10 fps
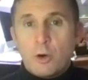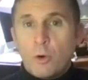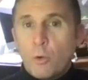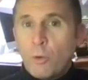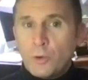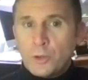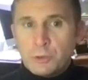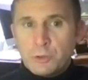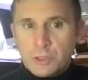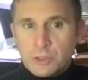or you
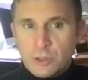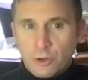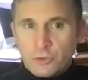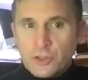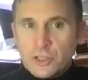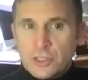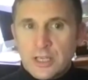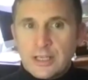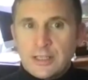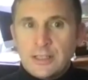can
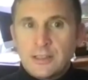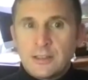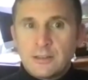consciously